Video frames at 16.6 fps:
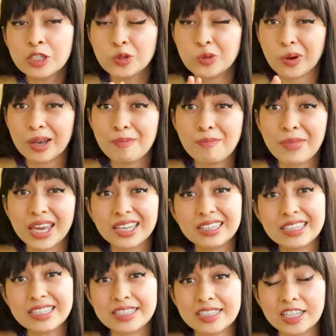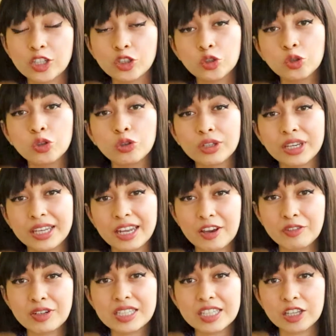So I mainly stick to cooking
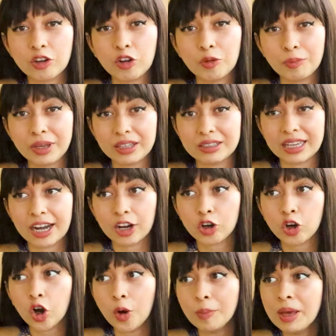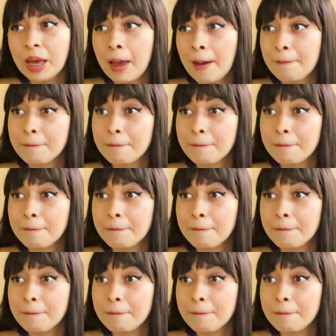every single meal at home,